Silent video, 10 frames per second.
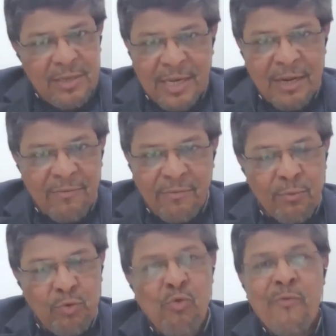are
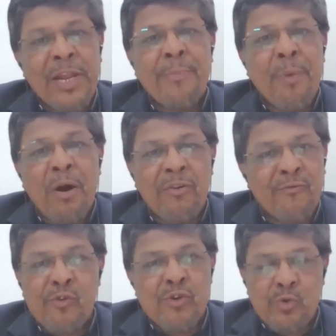two very
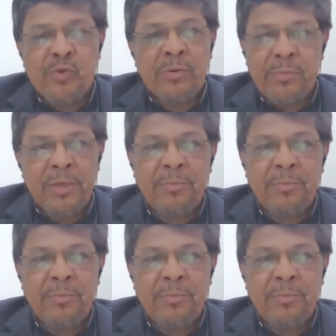powerful tools